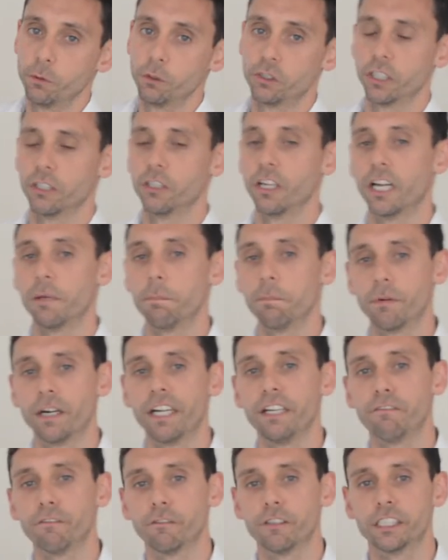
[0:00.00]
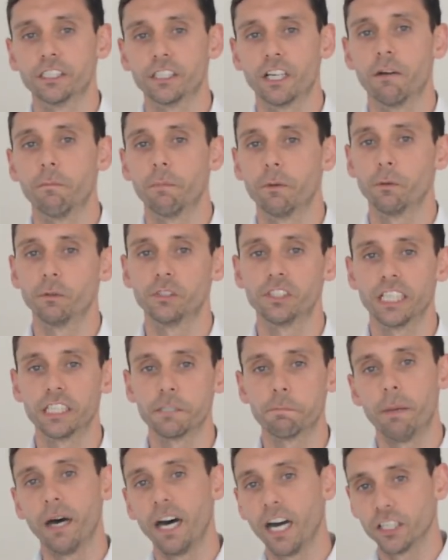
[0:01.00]
So like bread, for example, says
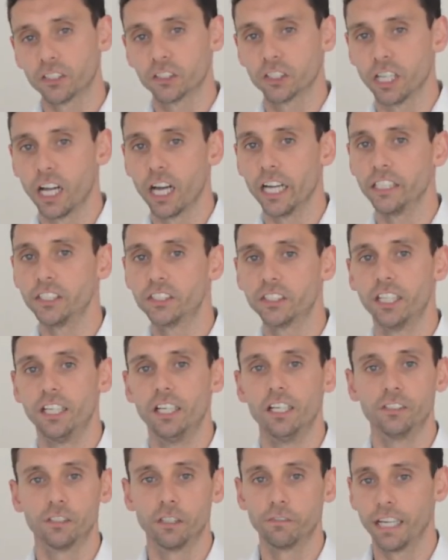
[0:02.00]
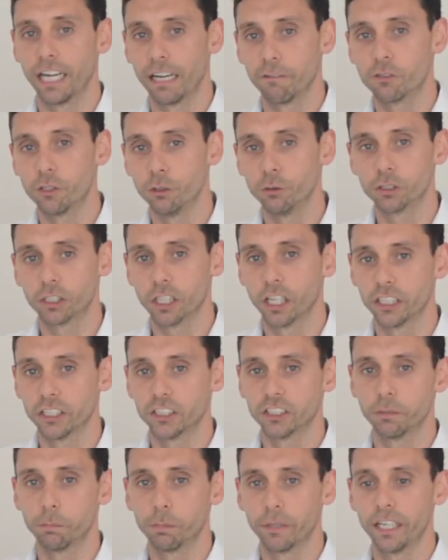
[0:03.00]
per slice. So if you have two
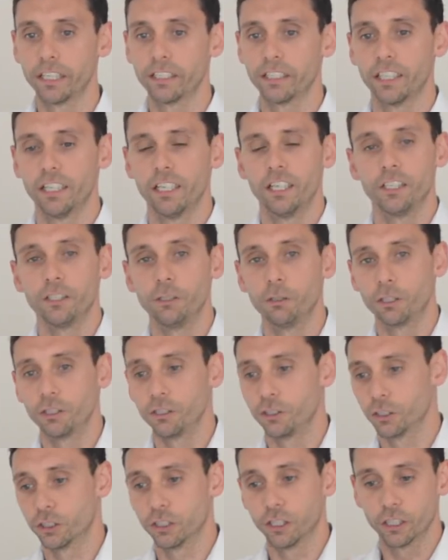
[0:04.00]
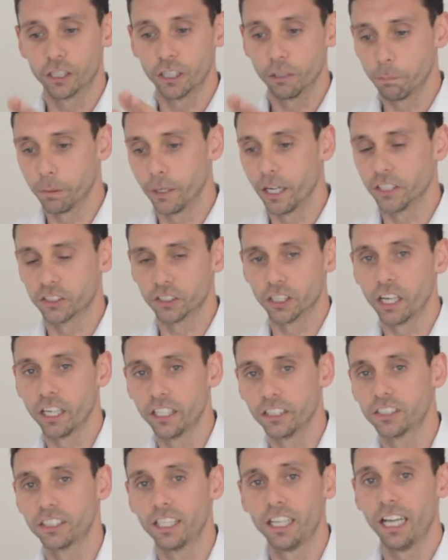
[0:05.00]
slices of bread, you can just look at per
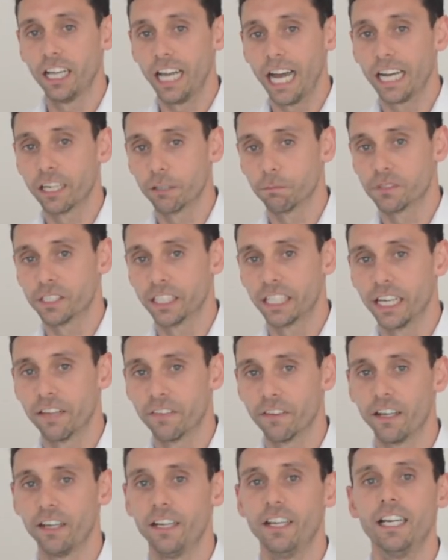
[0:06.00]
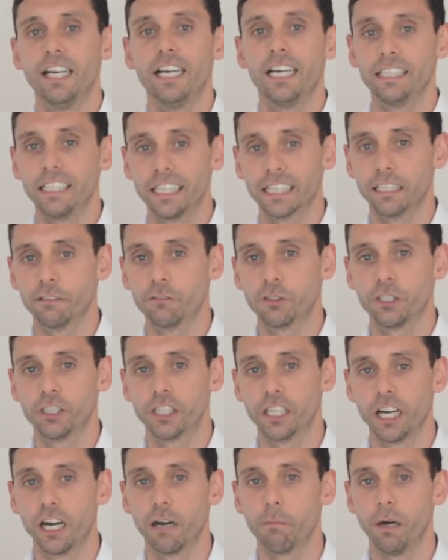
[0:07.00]
slice, add them together, and that gives you your
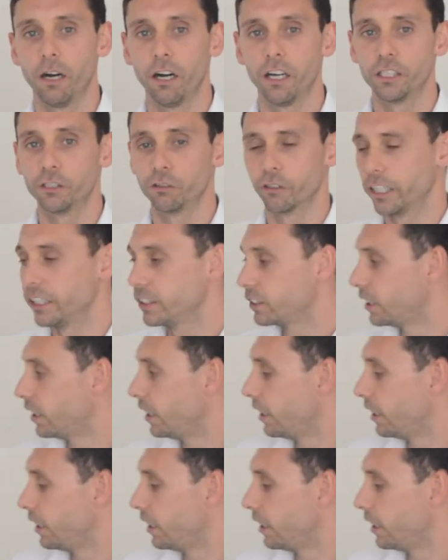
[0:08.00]
carbohydrates.